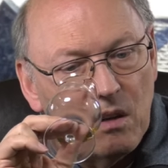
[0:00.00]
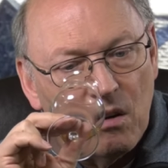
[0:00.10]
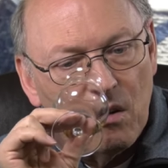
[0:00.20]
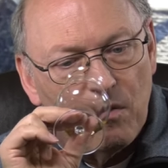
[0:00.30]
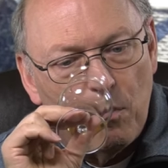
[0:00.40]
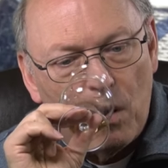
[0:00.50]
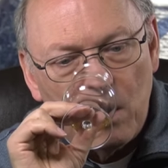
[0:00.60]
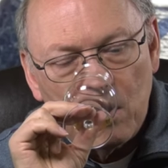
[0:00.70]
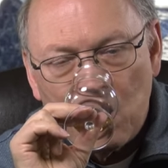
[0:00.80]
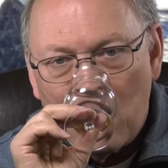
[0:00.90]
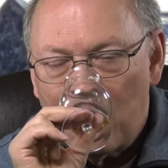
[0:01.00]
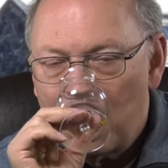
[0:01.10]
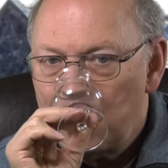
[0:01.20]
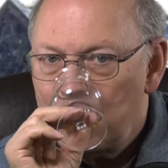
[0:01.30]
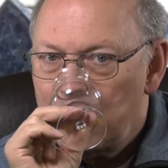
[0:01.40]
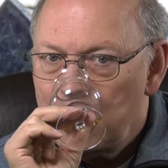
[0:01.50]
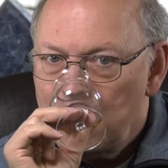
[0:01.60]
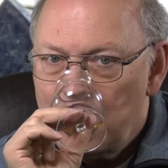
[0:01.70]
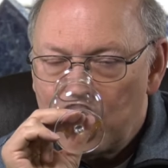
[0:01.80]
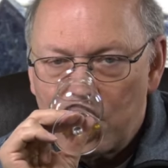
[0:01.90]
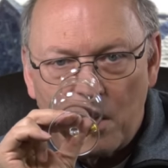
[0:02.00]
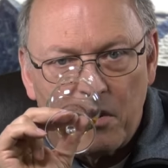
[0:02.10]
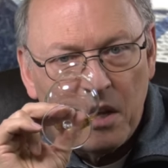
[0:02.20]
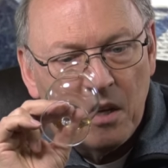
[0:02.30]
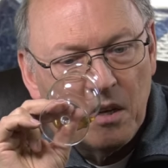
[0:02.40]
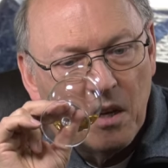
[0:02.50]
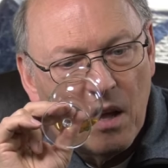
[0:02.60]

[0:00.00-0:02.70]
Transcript: a lot of malt, sherry,